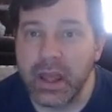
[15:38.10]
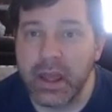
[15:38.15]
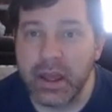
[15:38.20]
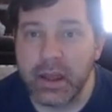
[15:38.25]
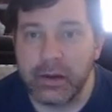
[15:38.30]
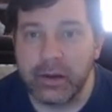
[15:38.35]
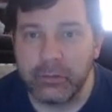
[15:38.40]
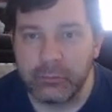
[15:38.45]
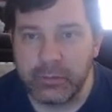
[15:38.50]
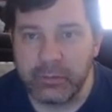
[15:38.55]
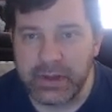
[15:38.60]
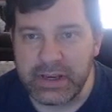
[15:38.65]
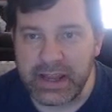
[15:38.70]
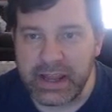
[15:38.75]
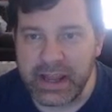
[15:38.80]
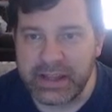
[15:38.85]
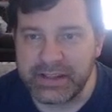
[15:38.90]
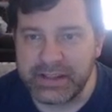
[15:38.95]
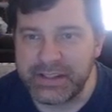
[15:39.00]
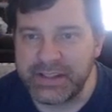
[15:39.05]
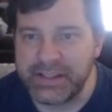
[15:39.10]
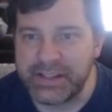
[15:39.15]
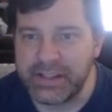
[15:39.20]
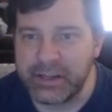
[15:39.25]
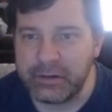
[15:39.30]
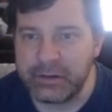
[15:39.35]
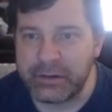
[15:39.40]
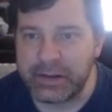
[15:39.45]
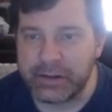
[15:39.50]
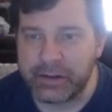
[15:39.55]
Rin and
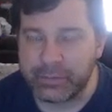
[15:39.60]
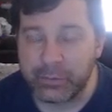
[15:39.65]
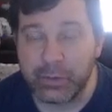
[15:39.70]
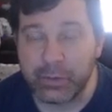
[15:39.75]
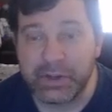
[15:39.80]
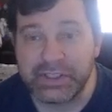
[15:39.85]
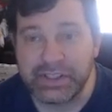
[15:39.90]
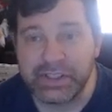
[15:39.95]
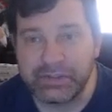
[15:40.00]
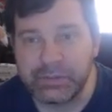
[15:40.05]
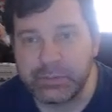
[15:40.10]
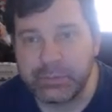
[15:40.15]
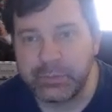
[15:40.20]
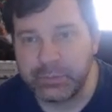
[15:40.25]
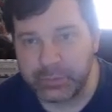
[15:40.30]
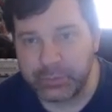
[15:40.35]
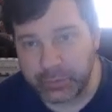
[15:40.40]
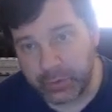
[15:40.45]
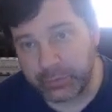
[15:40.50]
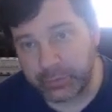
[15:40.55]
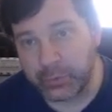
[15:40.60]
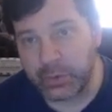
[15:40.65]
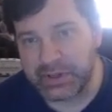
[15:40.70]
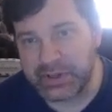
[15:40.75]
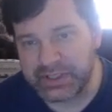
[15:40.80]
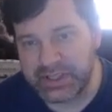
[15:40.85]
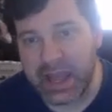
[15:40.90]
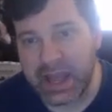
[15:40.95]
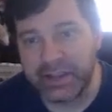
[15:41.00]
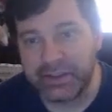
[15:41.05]
Siri, of course,
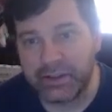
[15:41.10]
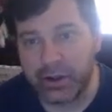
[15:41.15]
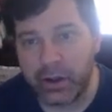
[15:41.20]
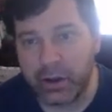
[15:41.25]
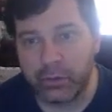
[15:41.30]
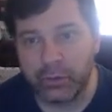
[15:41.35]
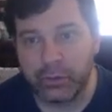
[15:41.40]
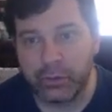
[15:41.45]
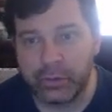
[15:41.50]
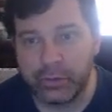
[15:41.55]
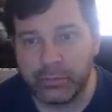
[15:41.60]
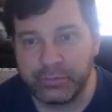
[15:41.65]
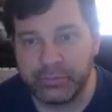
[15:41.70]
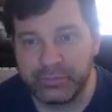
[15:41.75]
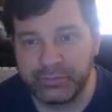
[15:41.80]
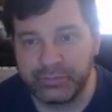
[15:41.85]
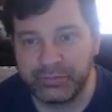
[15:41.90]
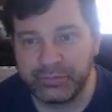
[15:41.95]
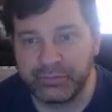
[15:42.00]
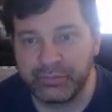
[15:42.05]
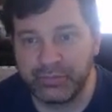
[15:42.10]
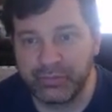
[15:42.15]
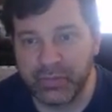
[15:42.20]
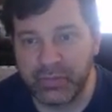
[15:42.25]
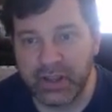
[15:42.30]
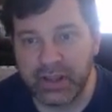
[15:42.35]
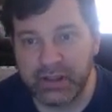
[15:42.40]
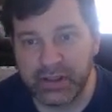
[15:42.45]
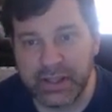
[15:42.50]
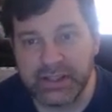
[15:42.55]
cat dog, or
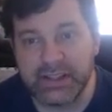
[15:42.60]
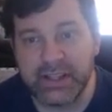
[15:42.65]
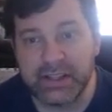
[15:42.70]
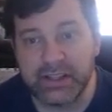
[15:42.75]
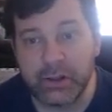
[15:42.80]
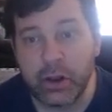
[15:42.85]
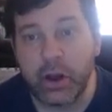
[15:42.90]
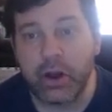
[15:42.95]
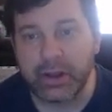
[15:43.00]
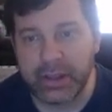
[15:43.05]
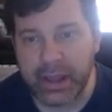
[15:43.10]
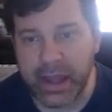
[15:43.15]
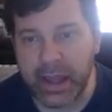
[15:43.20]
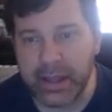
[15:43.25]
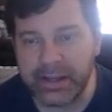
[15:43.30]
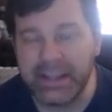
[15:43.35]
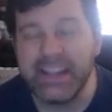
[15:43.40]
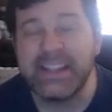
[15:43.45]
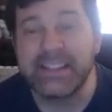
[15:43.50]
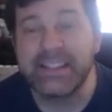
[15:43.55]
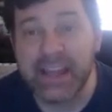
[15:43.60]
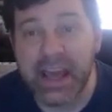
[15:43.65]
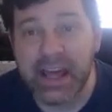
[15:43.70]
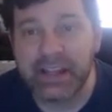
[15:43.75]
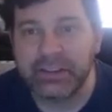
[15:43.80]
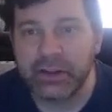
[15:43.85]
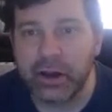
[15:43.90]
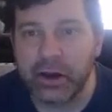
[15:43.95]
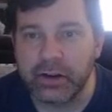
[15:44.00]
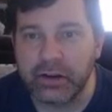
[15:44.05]
they say dog cat, it's cat
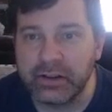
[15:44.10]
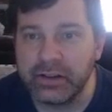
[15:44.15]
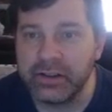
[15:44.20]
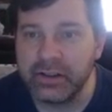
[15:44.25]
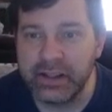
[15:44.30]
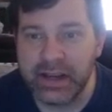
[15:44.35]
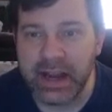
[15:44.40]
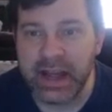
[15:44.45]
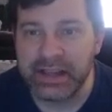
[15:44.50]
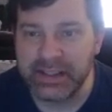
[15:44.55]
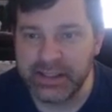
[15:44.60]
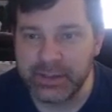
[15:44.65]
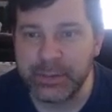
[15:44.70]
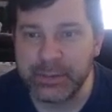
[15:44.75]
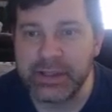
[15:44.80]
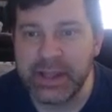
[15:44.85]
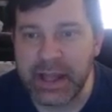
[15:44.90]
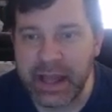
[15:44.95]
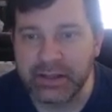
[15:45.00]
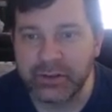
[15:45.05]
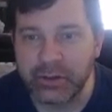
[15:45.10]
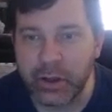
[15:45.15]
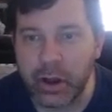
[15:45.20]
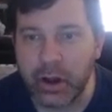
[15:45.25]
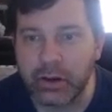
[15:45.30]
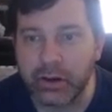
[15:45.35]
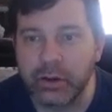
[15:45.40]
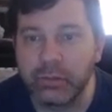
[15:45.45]
dog. It has to be cat dog.